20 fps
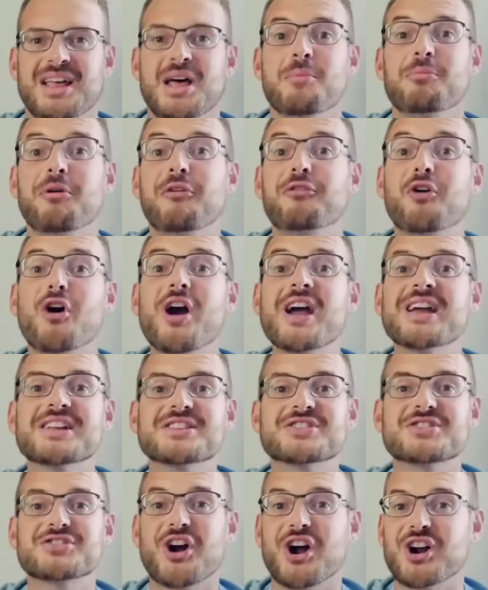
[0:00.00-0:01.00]
before I get
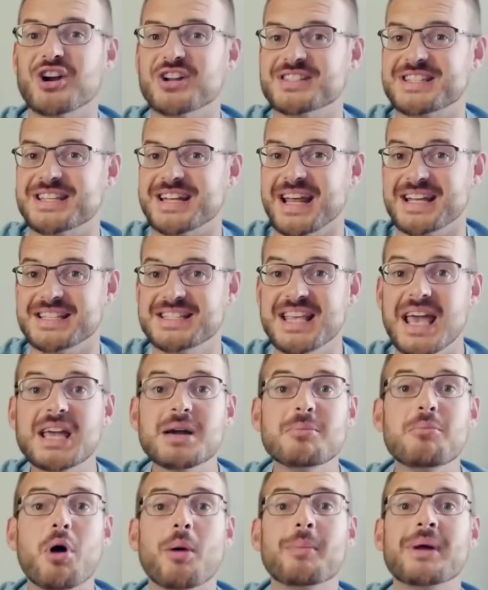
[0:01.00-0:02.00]
started today, take a
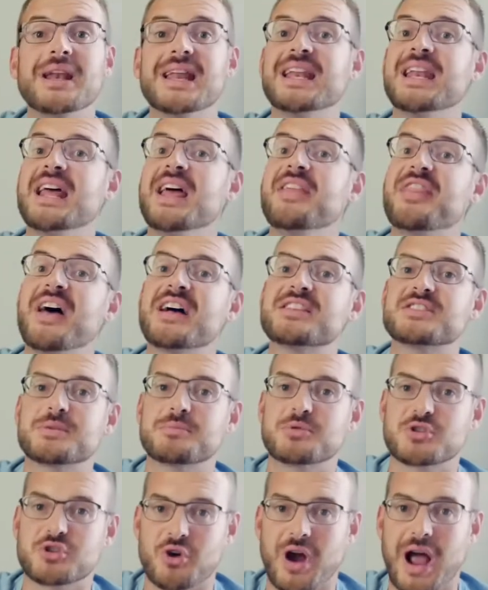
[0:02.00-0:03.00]
moment and hit that
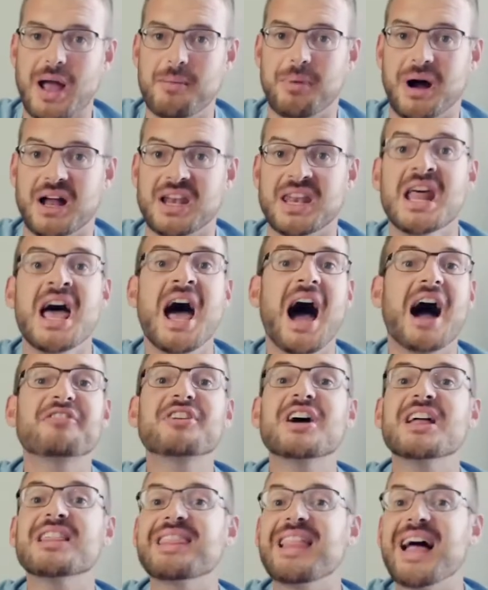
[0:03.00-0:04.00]
subscribe button. I've
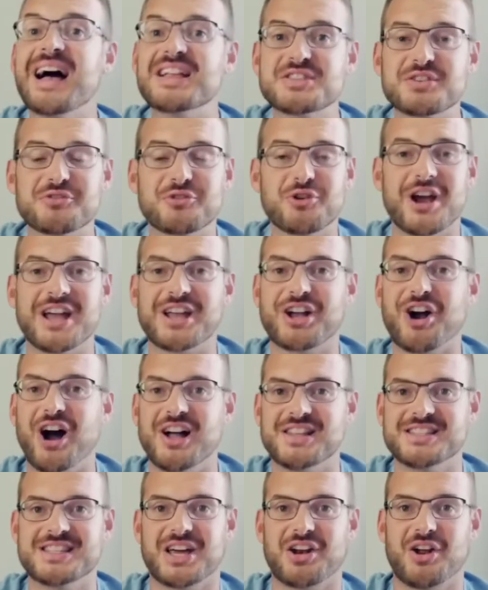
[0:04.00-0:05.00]
got lots of great
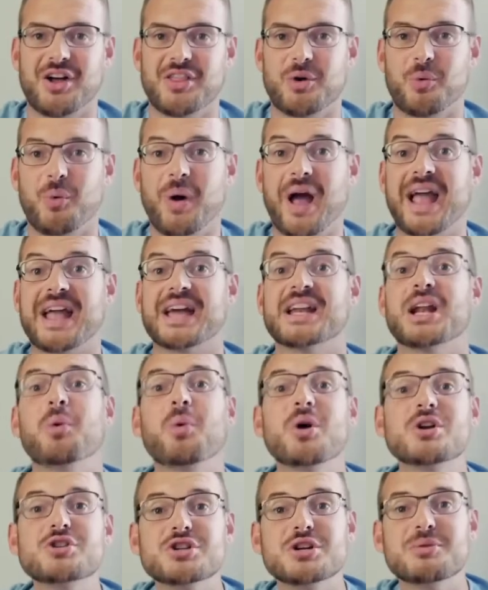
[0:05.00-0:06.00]
content on the way and I
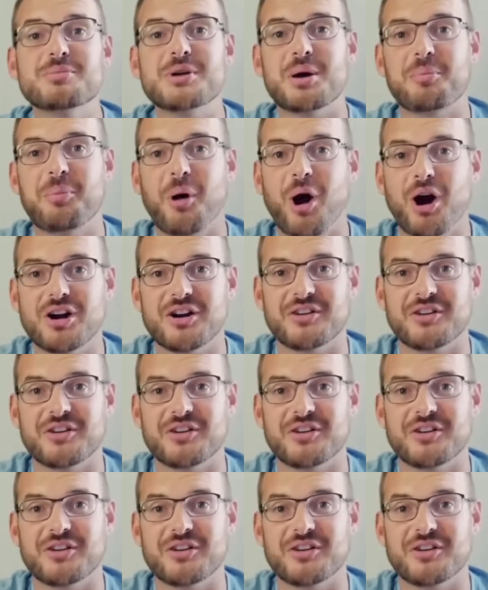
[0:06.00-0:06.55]
want you to be a part of